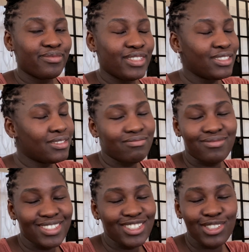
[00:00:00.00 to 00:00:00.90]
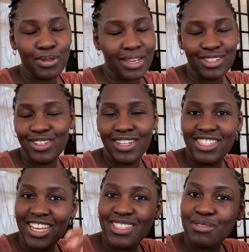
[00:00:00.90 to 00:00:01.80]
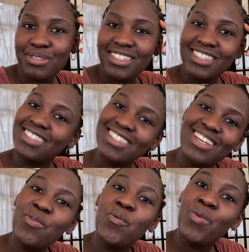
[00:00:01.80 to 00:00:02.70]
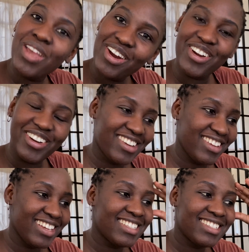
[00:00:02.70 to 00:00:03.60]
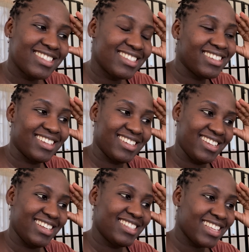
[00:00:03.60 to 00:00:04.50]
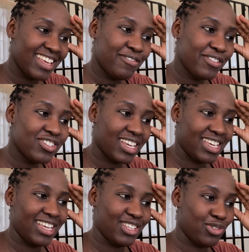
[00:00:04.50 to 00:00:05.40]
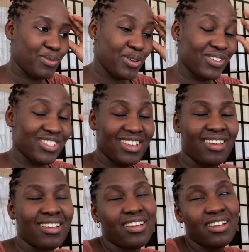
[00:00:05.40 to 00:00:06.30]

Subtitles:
This is why I don't like ChatGPT. It's like weird. It feels like it gets to a point where it's like,